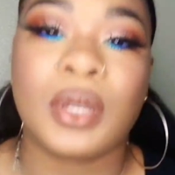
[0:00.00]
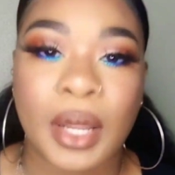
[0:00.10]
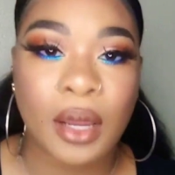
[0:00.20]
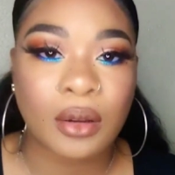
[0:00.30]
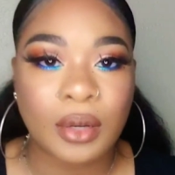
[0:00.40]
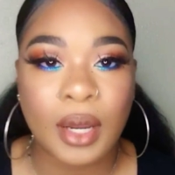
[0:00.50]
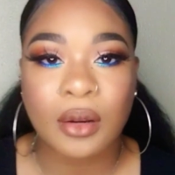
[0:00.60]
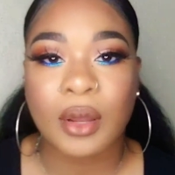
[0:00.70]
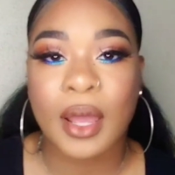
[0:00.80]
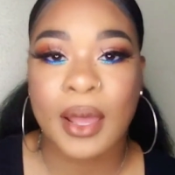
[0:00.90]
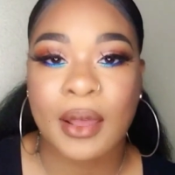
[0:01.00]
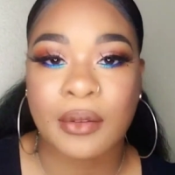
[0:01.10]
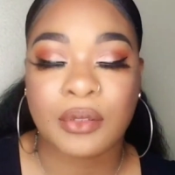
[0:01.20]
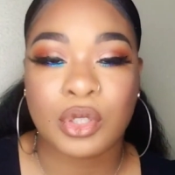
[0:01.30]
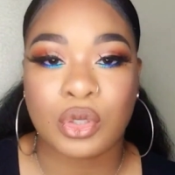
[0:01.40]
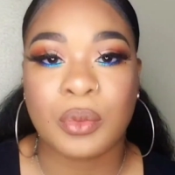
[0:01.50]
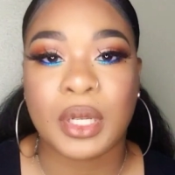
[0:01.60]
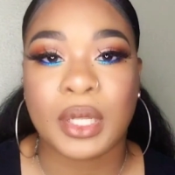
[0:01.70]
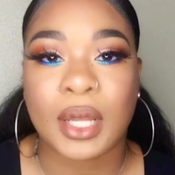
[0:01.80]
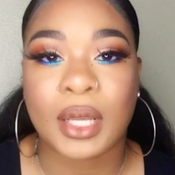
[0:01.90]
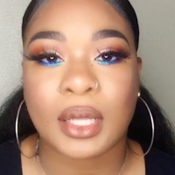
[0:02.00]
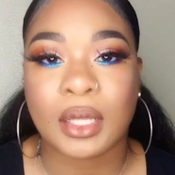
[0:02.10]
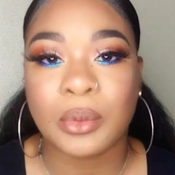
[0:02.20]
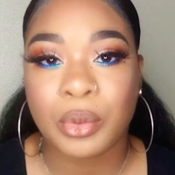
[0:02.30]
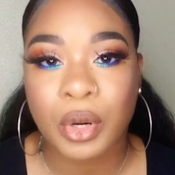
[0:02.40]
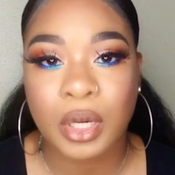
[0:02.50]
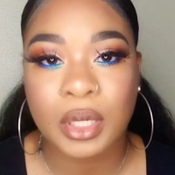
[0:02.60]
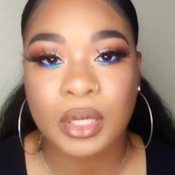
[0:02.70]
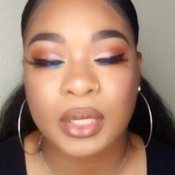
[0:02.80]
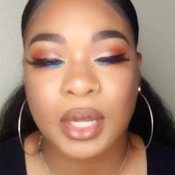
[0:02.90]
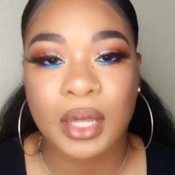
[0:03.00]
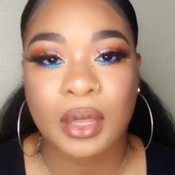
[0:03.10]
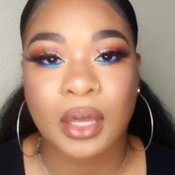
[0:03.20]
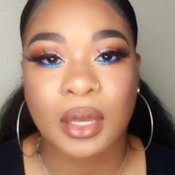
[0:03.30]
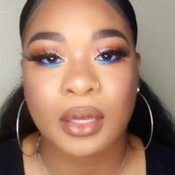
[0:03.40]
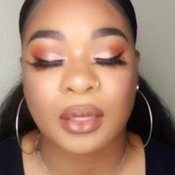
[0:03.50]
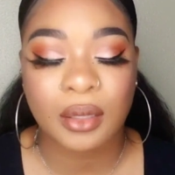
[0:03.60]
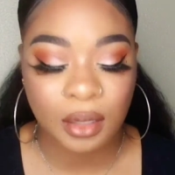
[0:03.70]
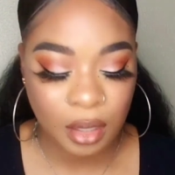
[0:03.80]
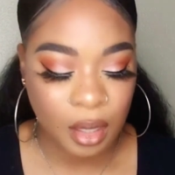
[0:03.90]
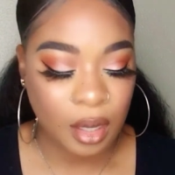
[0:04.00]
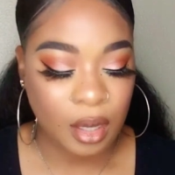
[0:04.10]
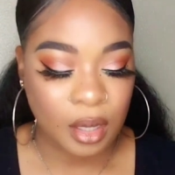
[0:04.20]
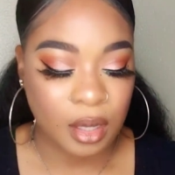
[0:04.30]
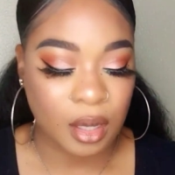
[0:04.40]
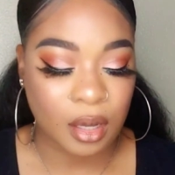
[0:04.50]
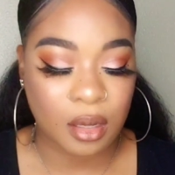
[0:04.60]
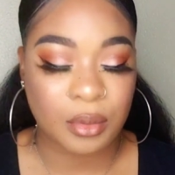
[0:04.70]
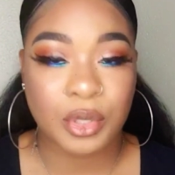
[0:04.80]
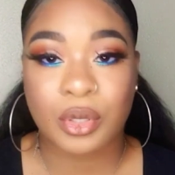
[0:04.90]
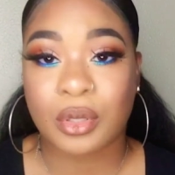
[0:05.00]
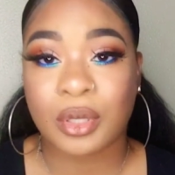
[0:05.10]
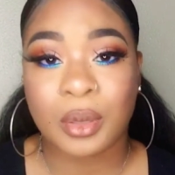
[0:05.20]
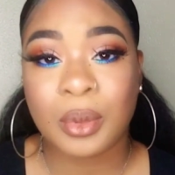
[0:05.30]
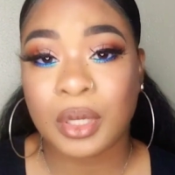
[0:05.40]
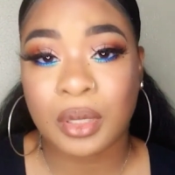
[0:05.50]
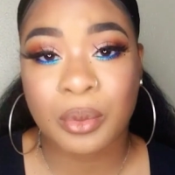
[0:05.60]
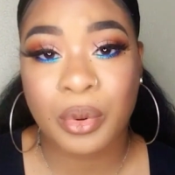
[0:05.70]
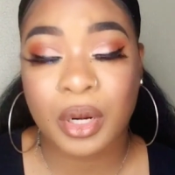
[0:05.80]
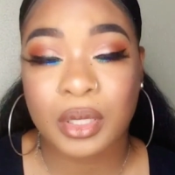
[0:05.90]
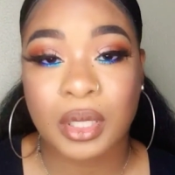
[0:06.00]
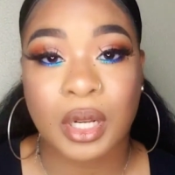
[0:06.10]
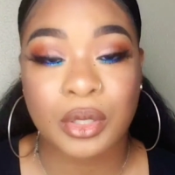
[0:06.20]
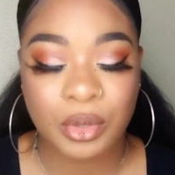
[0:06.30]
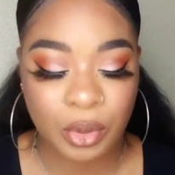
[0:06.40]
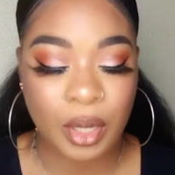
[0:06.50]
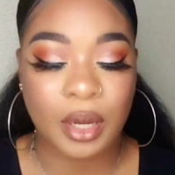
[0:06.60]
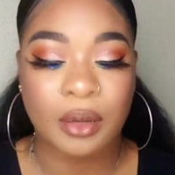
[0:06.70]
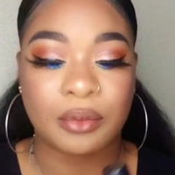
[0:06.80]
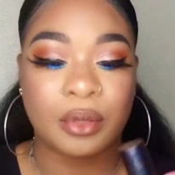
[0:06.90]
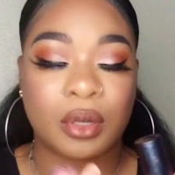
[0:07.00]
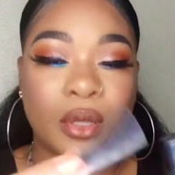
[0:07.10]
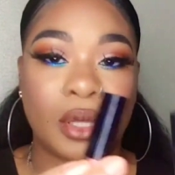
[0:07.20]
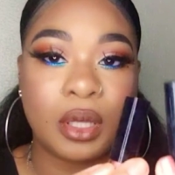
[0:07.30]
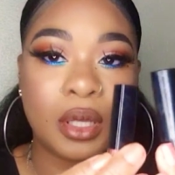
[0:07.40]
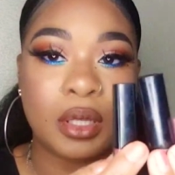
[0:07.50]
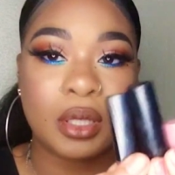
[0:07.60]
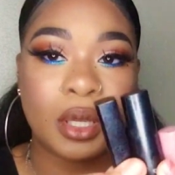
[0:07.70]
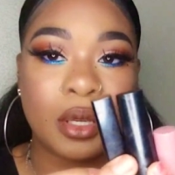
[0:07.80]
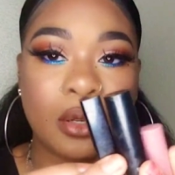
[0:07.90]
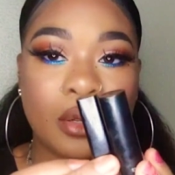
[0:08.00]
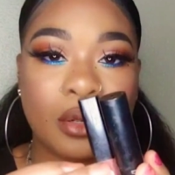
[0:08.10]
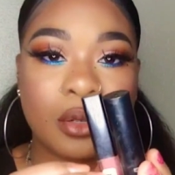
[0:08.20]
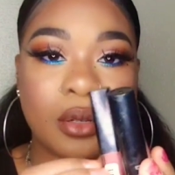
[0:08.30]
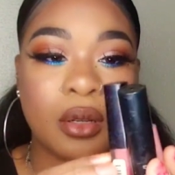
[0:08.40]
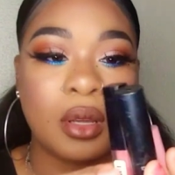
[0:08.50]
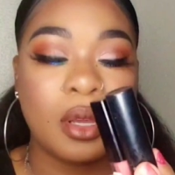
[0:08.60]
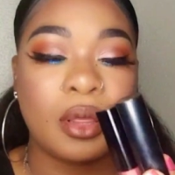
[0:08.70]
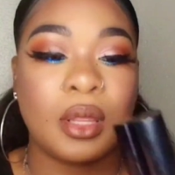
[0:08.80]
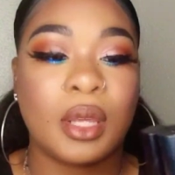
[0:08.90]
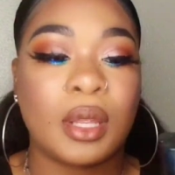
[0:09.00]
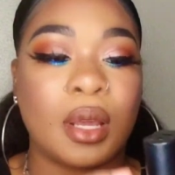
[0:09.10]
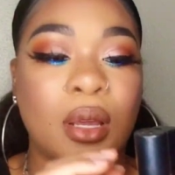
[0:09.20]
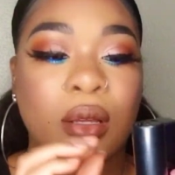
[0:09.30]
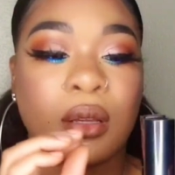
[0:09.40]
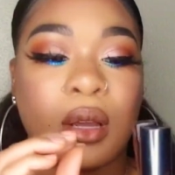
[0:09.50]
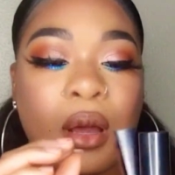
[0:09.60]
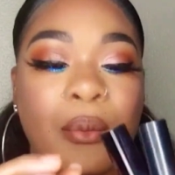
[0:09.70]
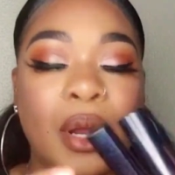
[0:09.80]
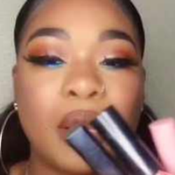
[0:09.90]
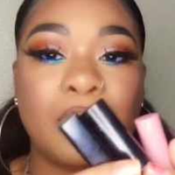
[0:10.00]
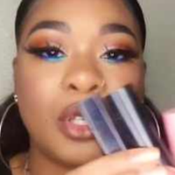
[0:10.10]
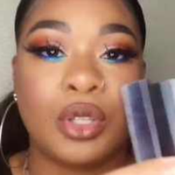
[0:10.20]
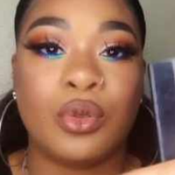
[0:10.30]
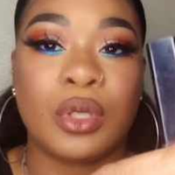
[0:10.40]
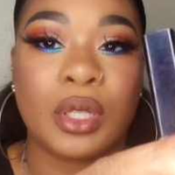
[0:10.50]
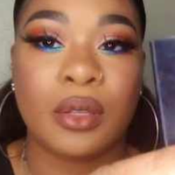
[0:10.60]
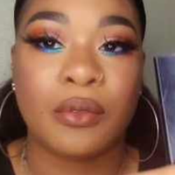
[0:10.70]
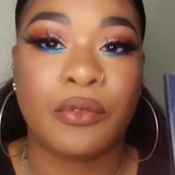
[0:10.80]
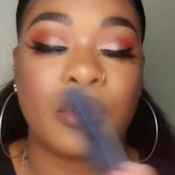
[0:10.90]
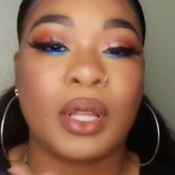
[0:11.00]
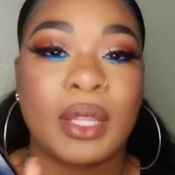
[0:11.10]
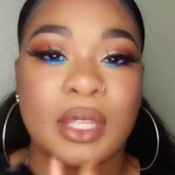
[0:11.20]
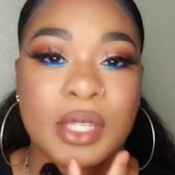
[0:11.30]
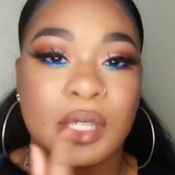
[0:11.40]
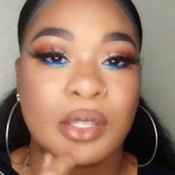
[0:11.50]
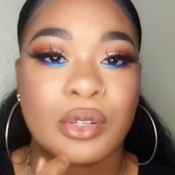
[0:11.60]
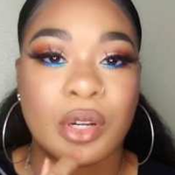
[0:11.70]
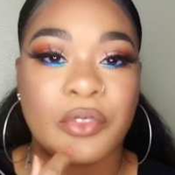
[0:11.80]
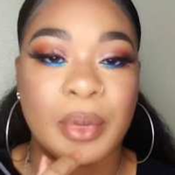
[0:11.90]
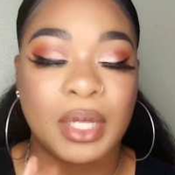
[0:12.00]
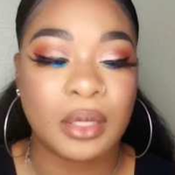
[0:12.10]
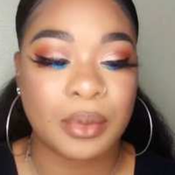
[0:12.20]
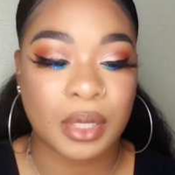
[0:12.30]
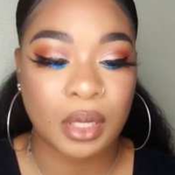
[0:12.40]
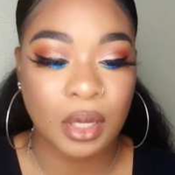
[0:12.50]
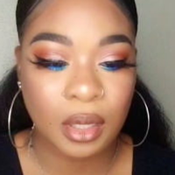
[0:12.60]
Now I don't have too many like lip products like that. So a little bit of lip products that I do have are these here that I might be using for like the center of my lips.